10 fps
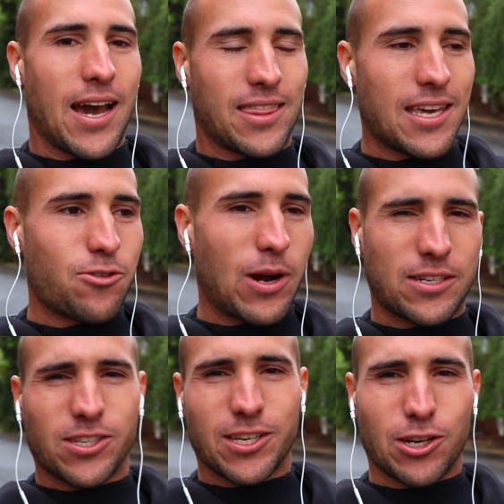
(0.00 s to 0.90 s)
I think we're
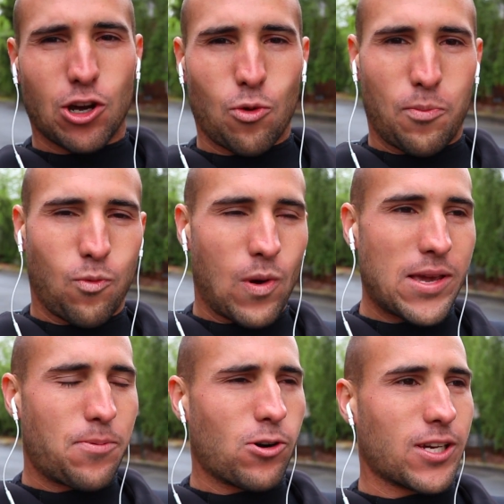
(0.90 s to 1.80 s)
actually gonna go
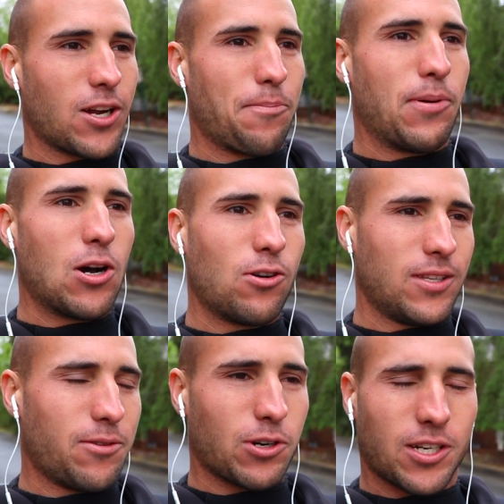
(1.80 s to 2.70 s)
wakeboarding on a boat,
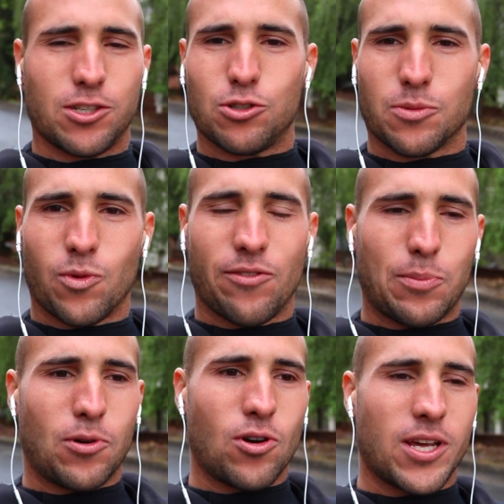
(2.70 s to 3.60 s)
and then we're gonna do some
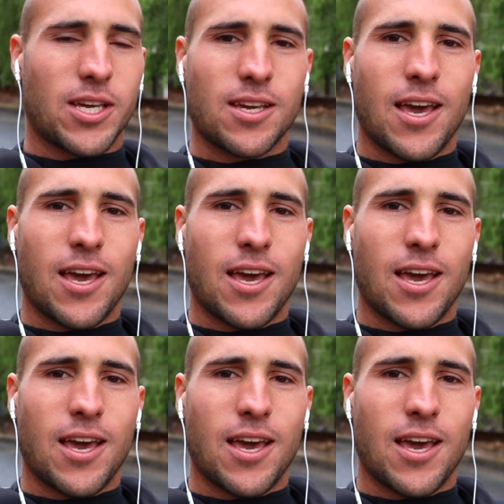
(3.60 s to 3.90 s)
riverboarding.